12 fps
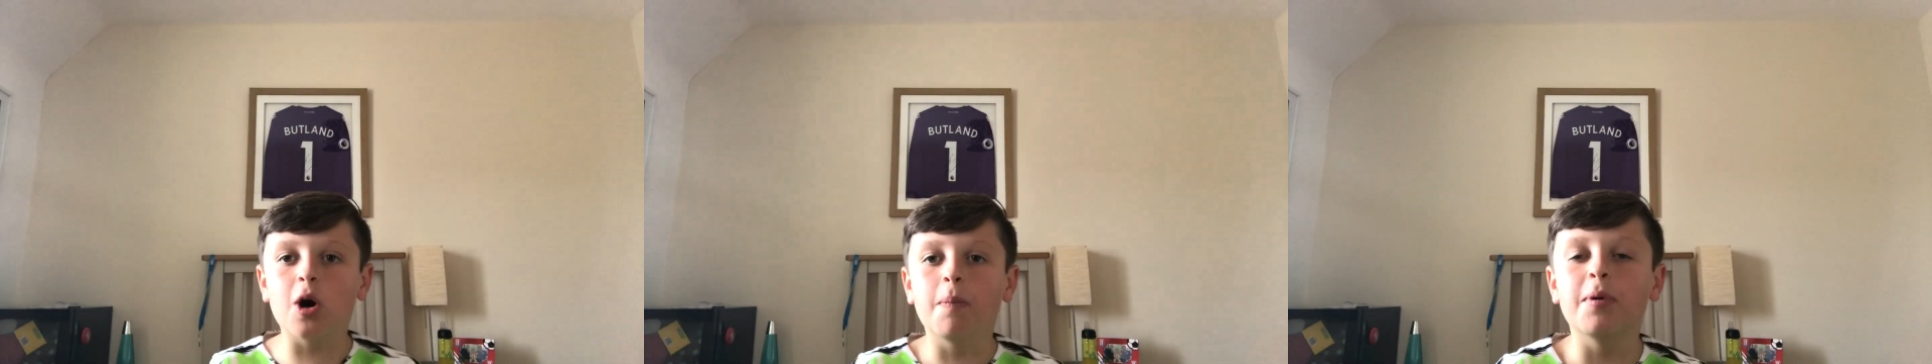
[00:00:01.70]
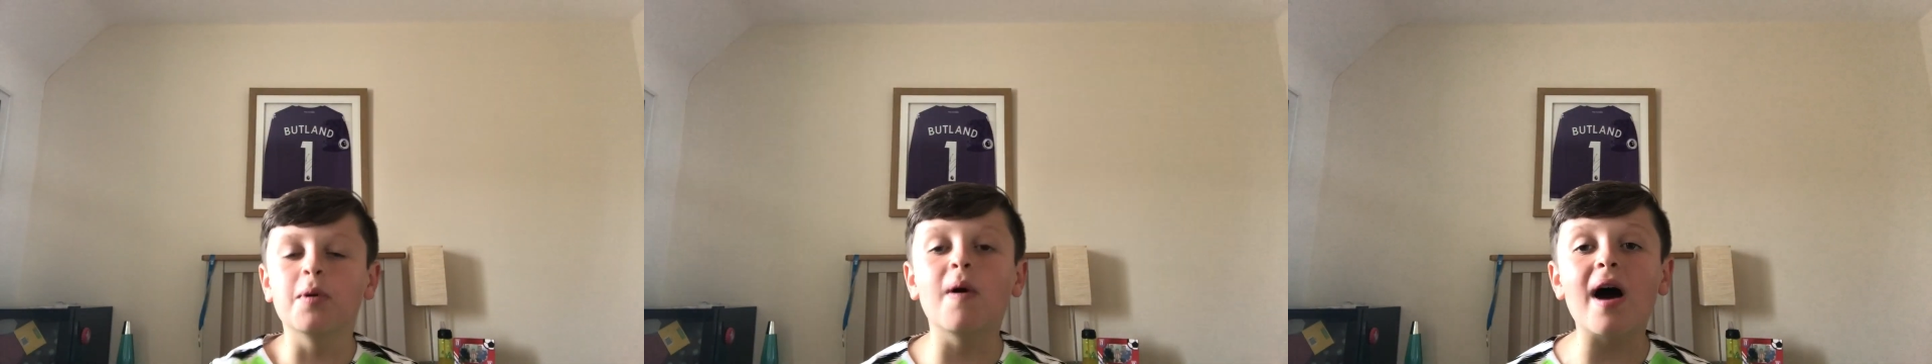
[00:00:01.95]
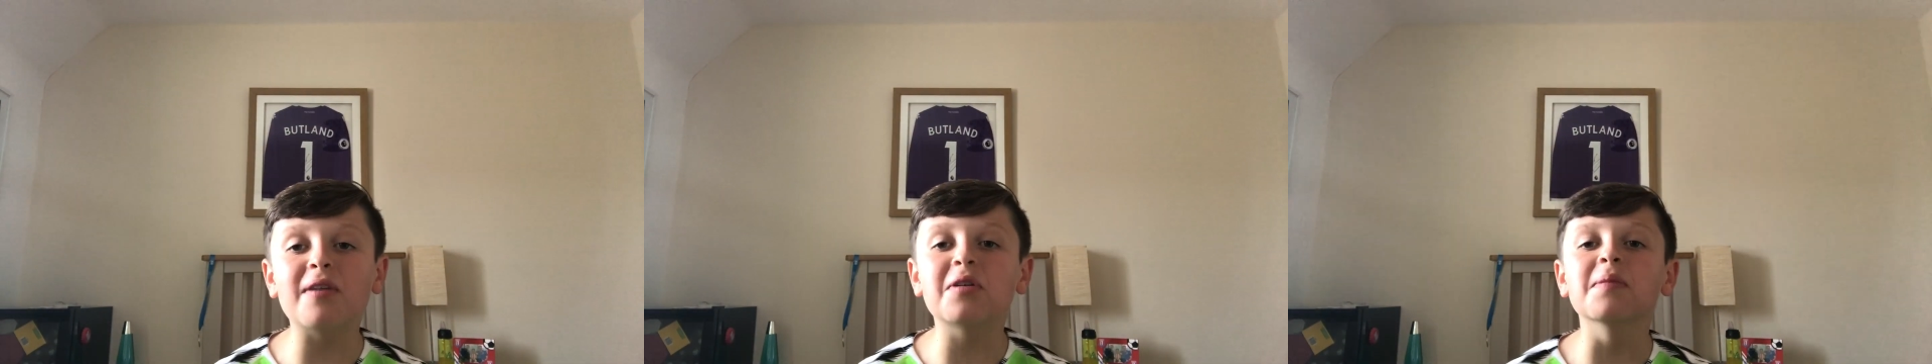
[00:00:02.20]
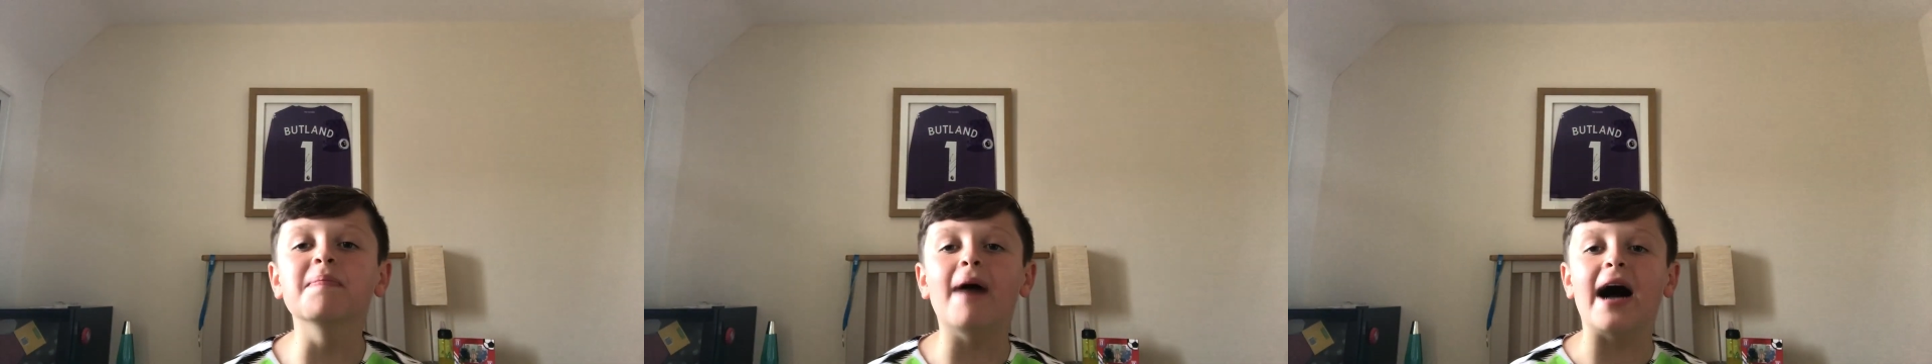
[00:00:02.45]
up and
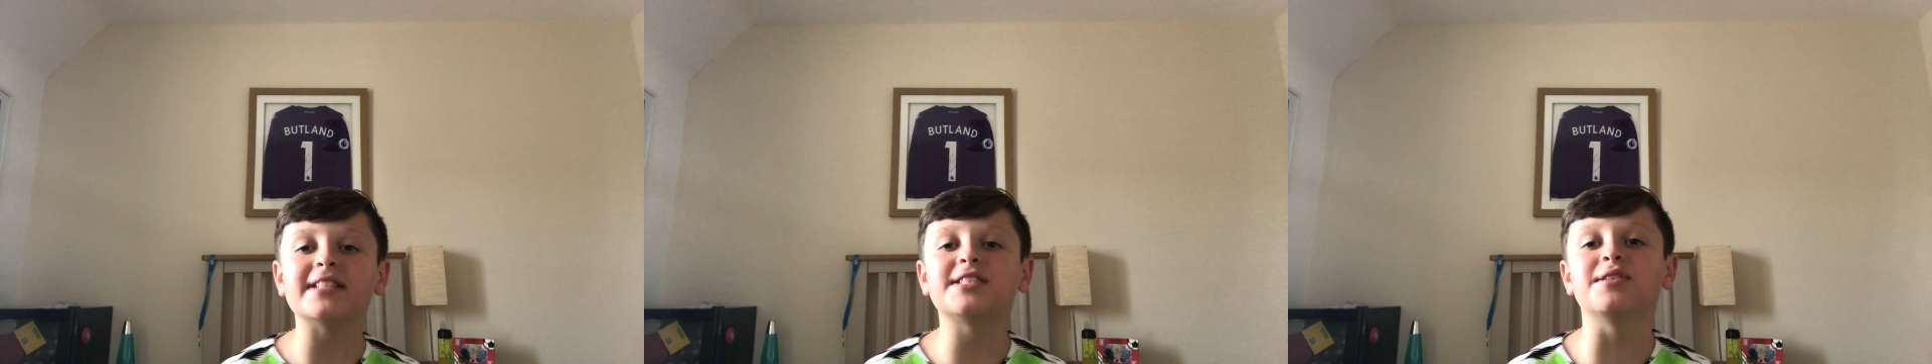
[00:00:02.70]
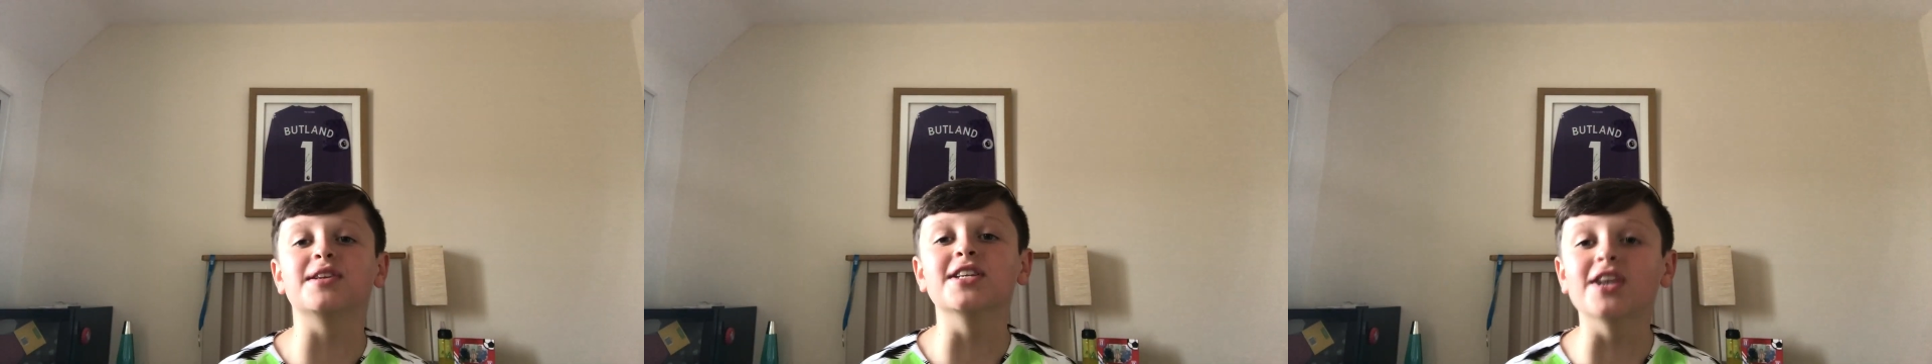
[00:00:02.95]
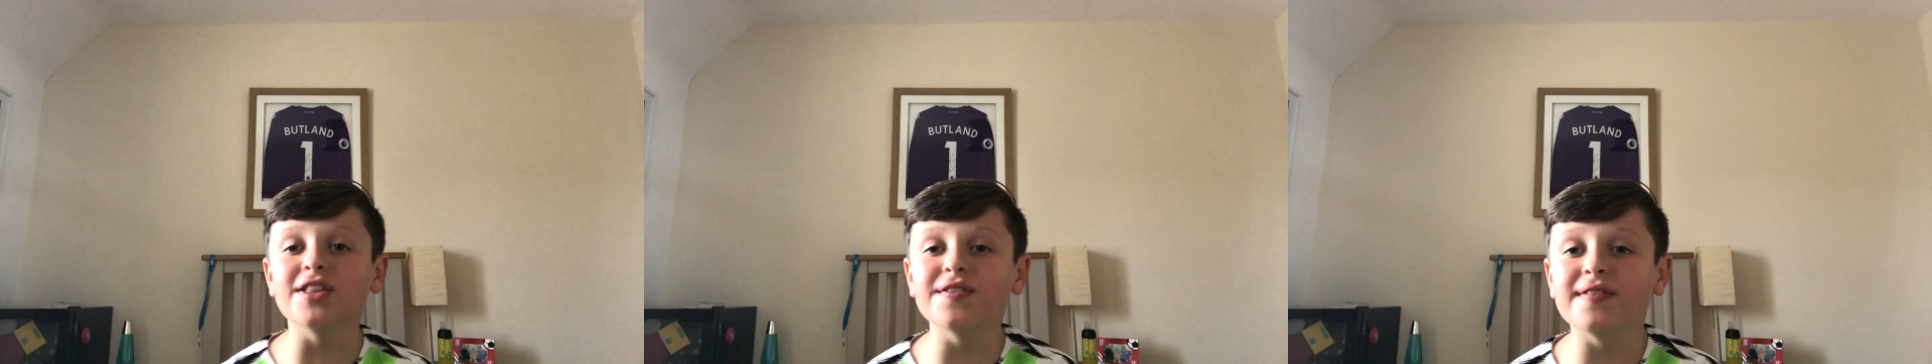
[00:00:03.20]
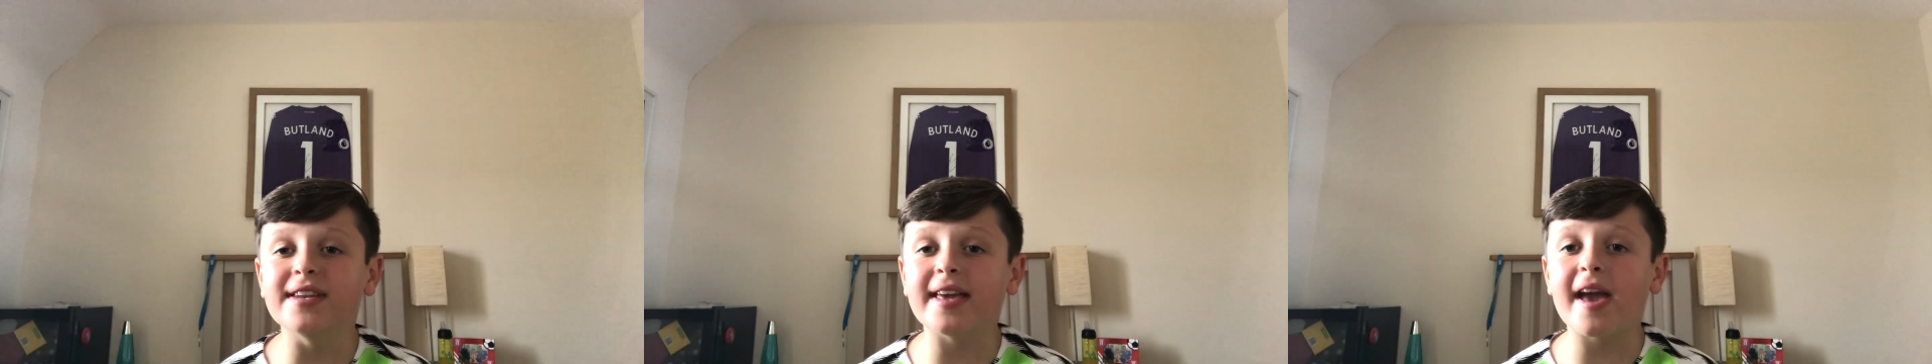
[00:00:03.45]
welcome back to another
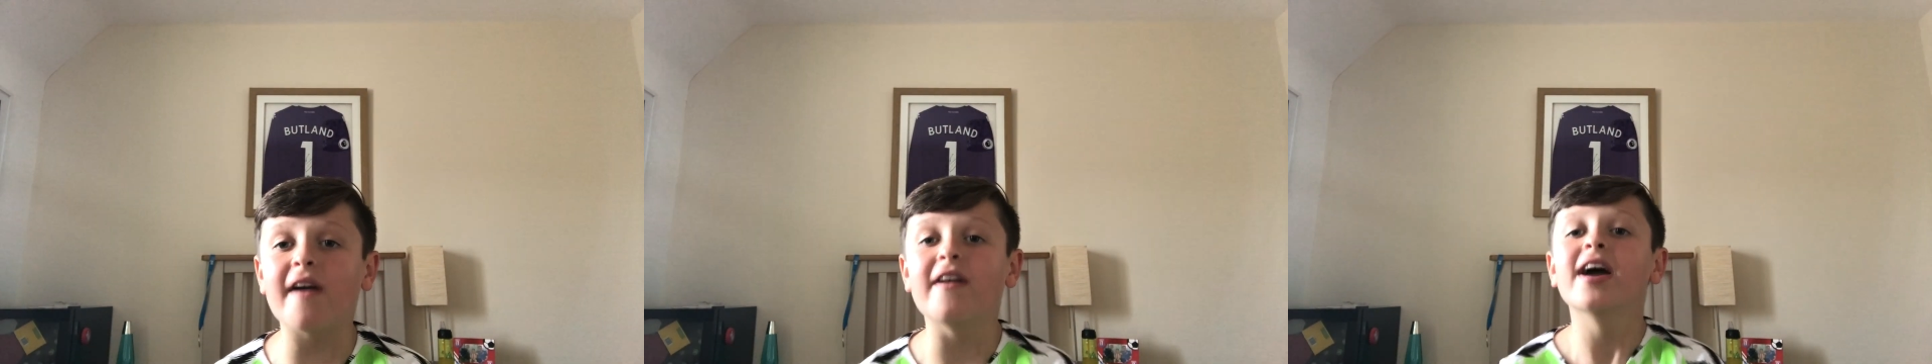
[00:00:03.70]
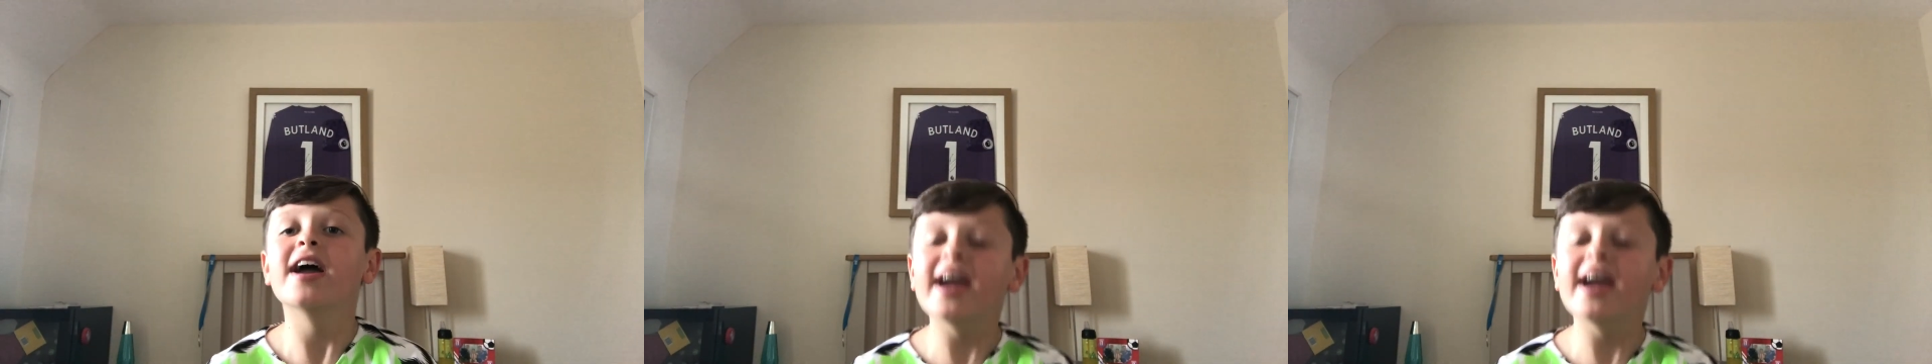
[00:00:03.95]
video